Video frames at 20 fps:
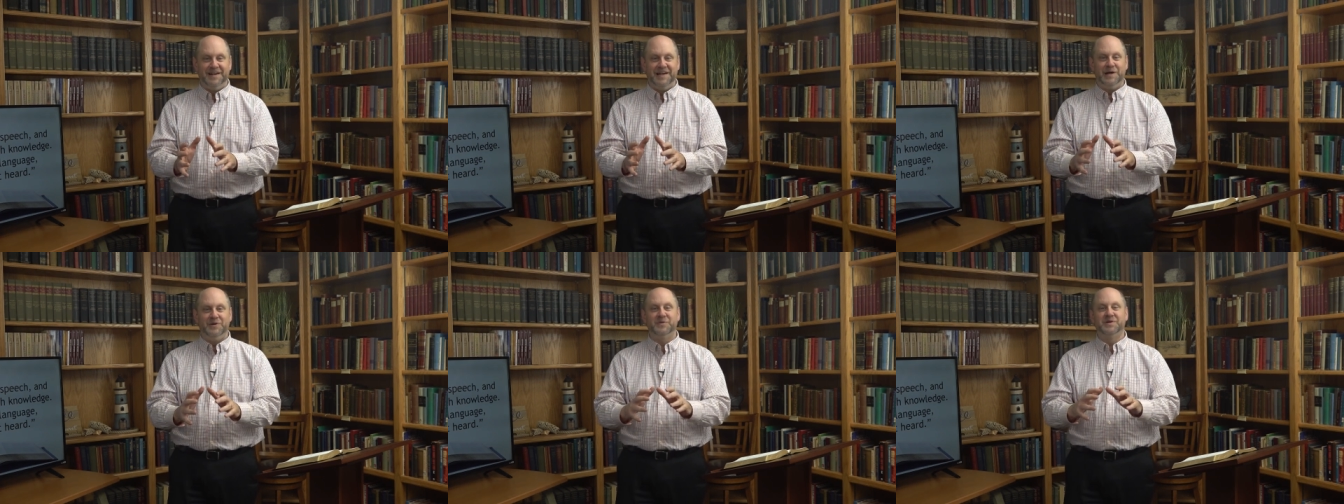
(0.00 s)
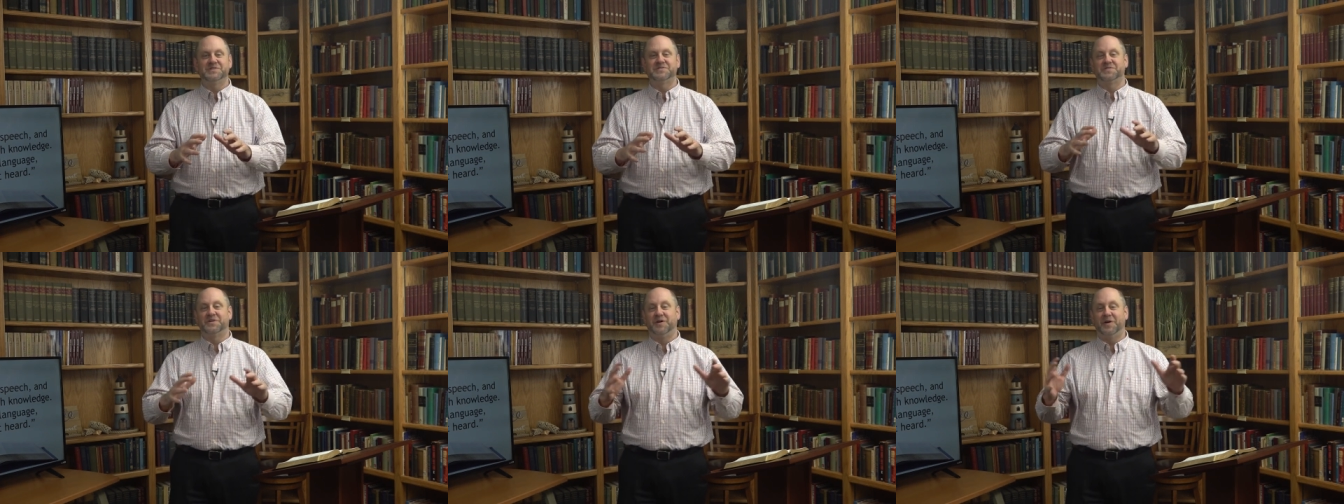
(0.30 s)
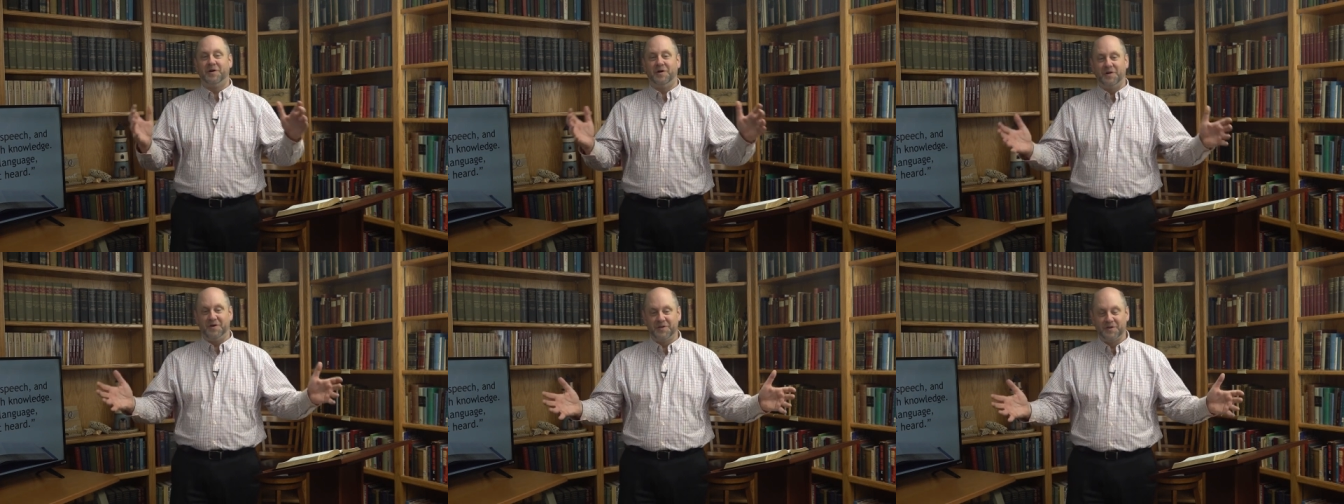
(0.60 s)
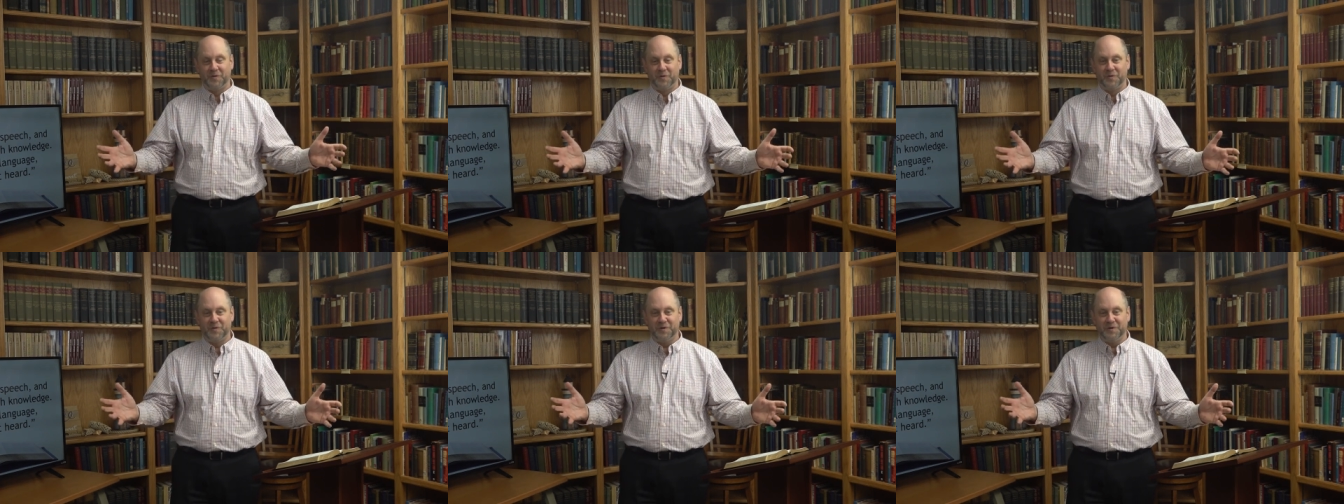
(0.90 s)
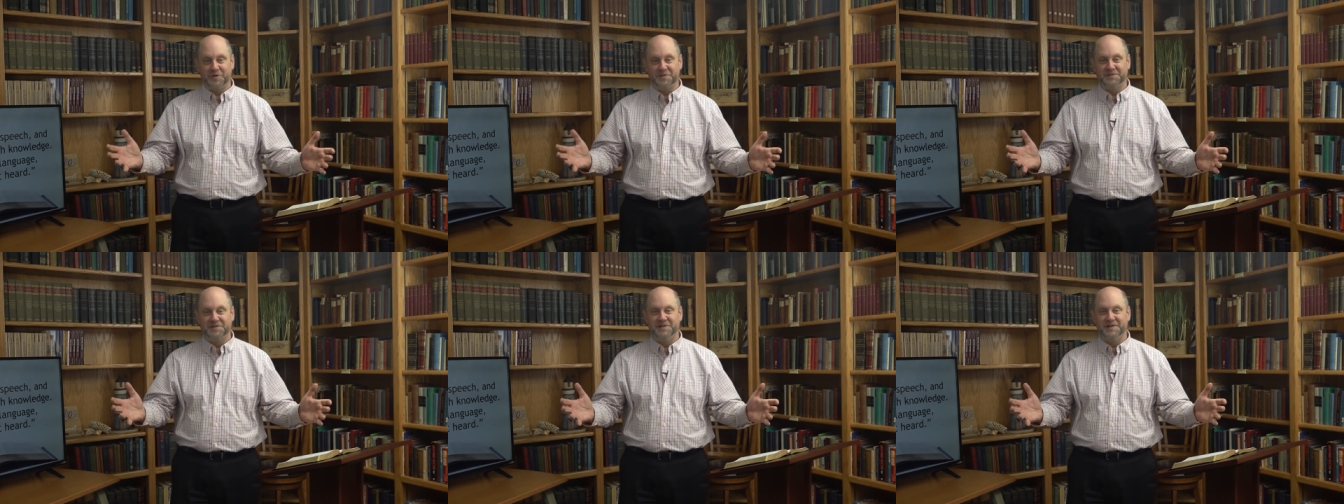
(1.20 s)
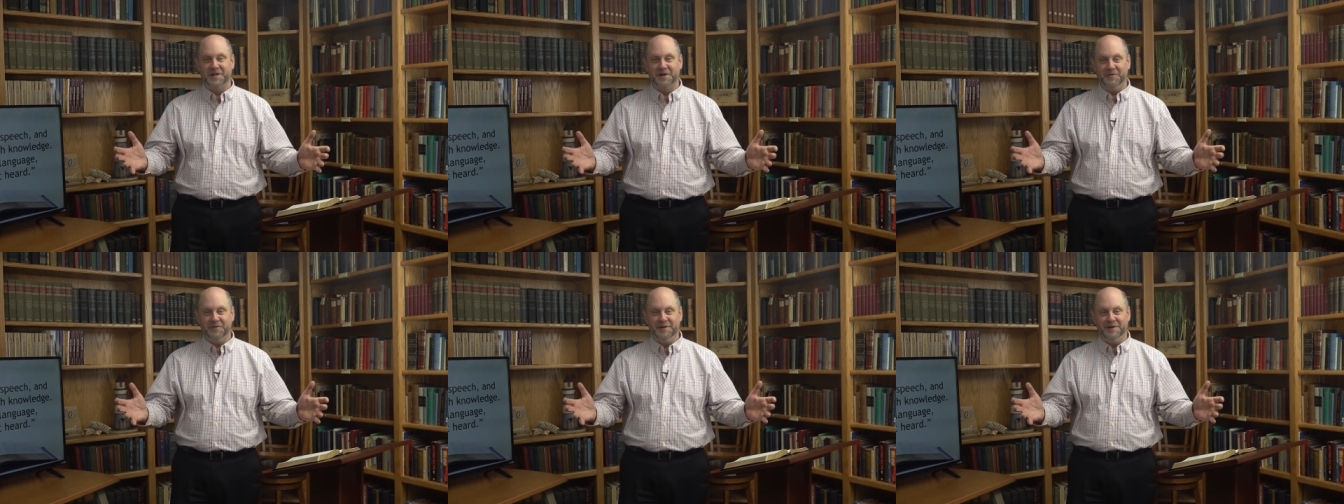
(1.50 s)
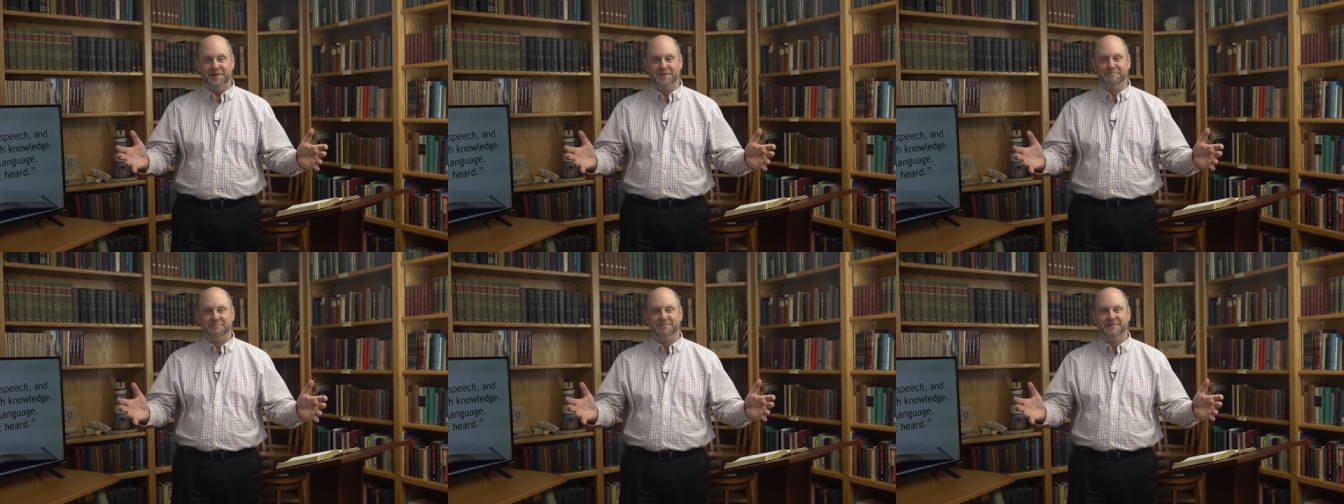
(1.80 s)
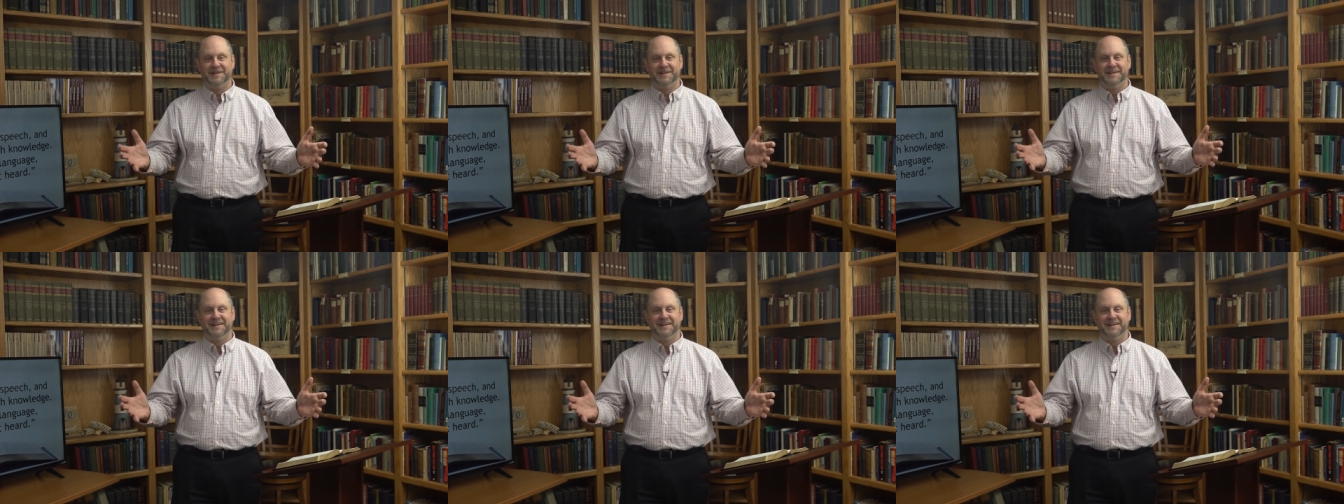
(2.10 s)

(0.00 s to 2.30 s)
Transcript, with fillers: He wants all the world to know Him.